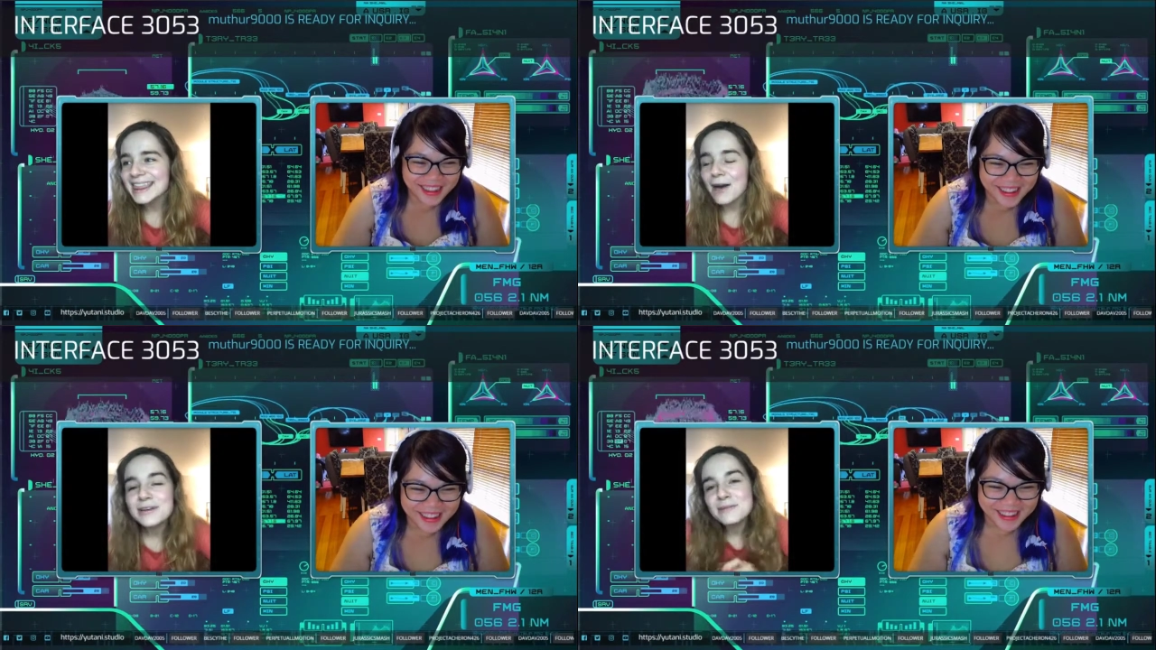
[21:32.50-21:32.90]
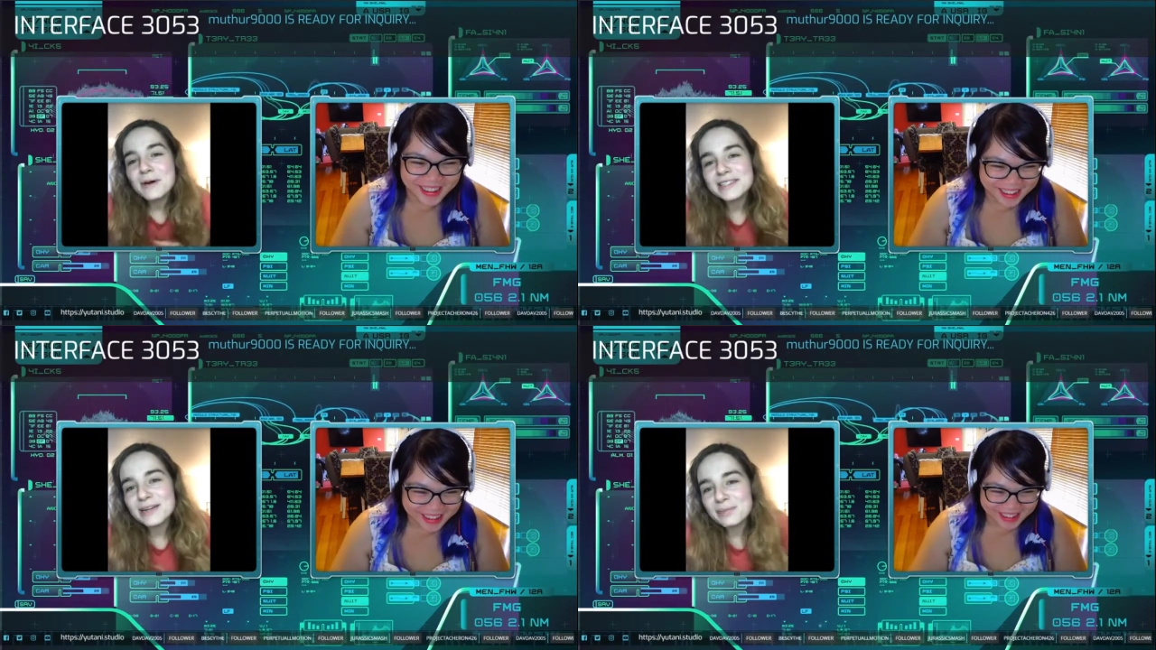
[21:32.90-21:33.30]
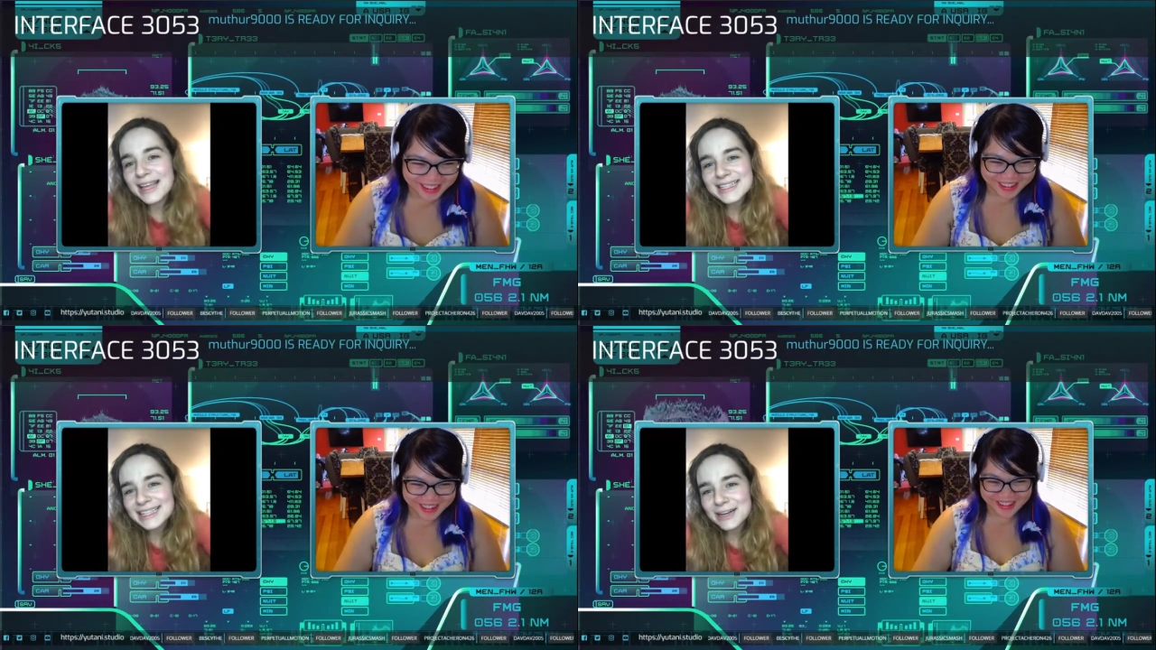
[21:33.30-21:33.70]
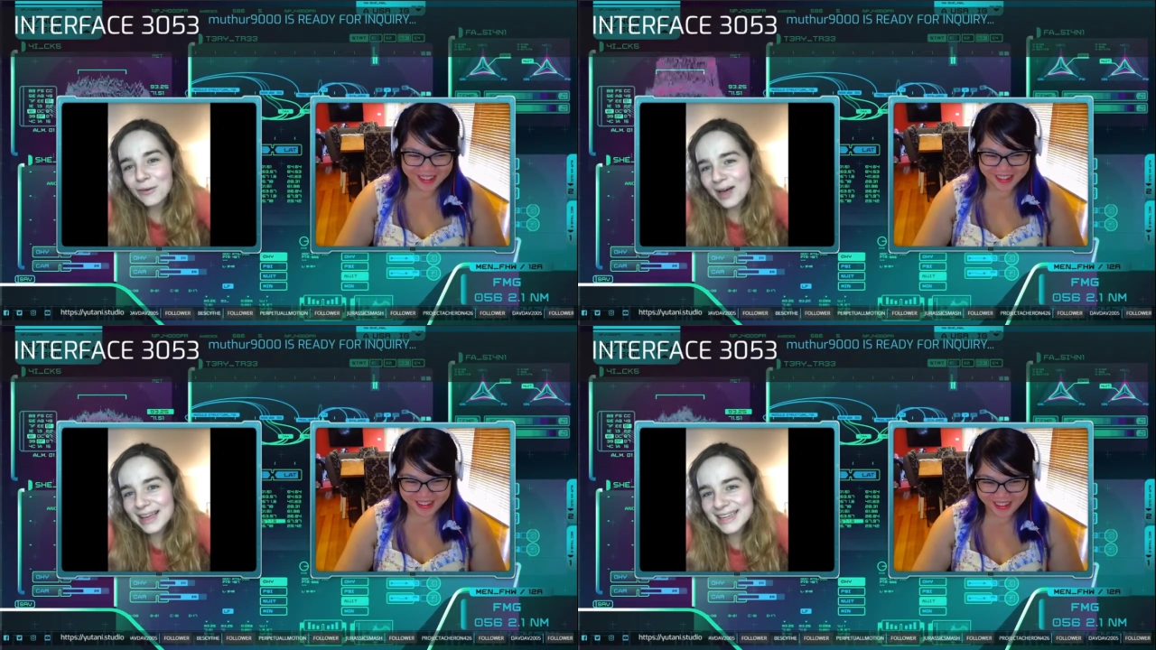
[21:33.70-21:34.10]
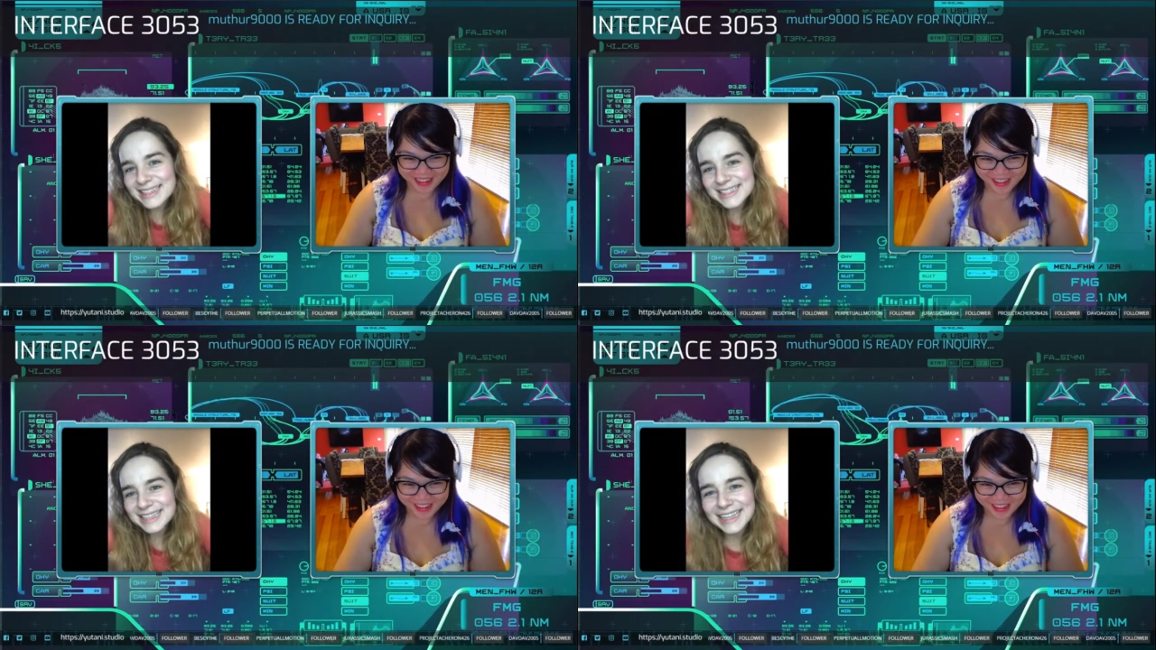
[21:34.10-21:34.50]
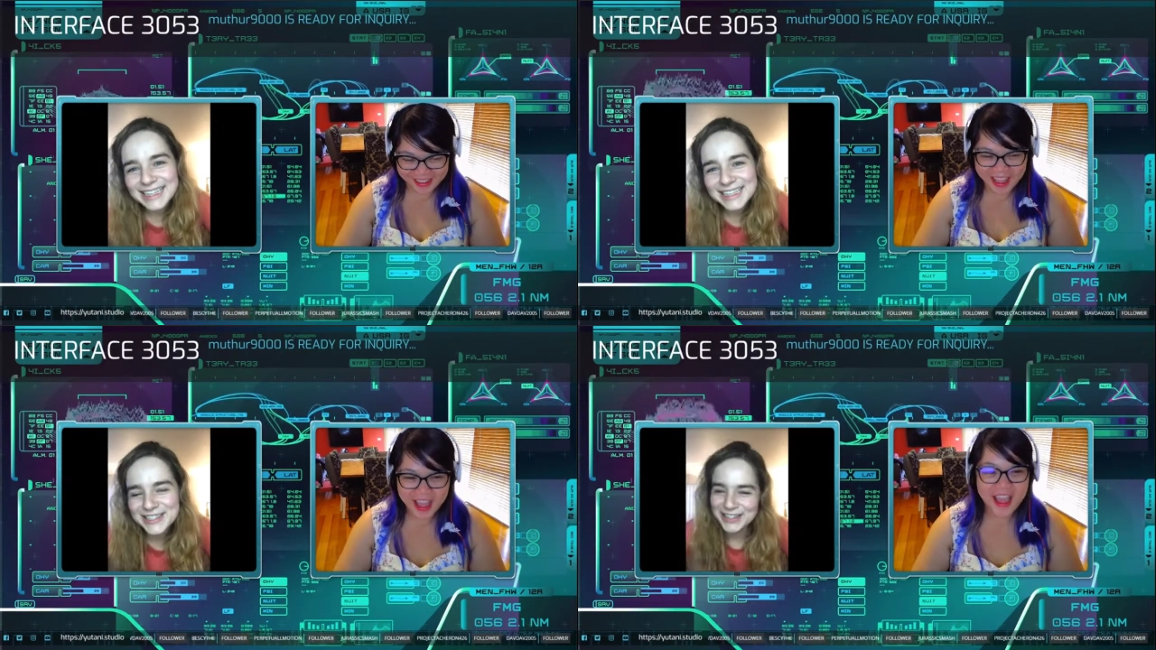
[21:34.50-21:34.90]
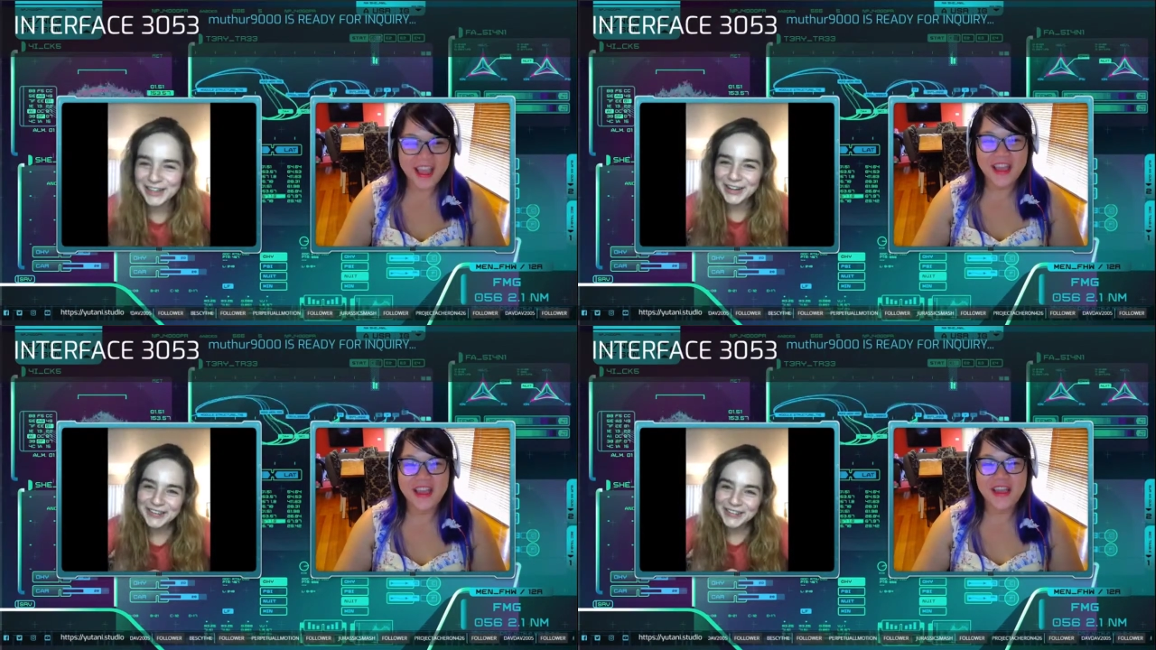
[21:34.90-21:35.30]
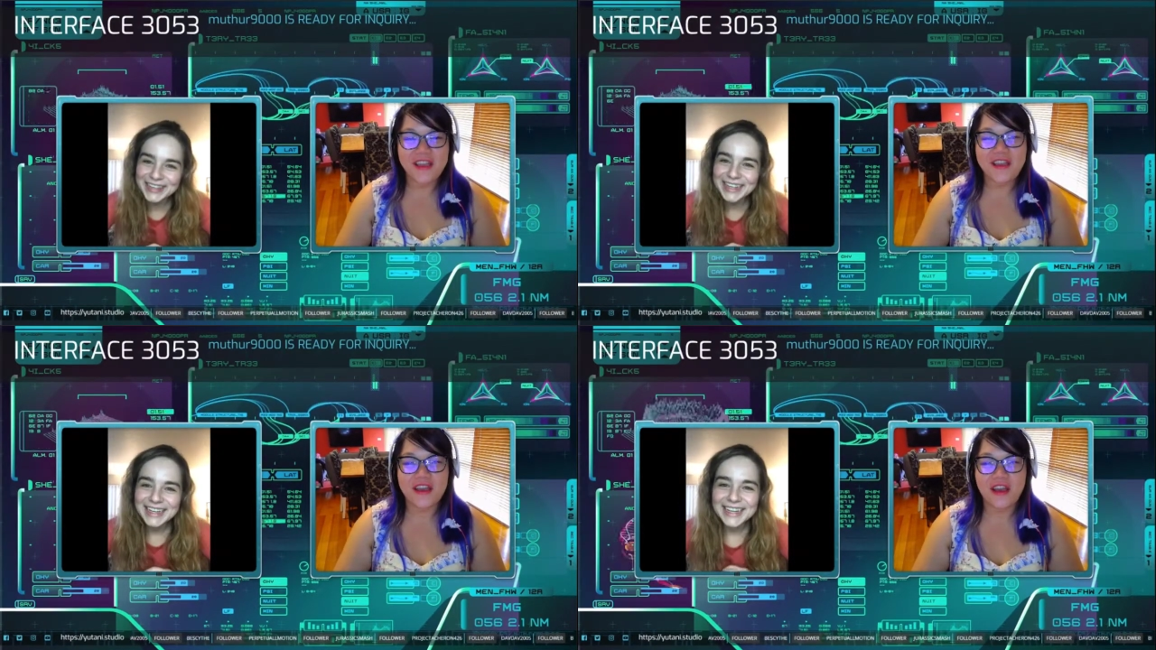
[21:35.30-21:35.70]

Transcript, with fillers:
Speaker 1: that was the most unpleasant it was. So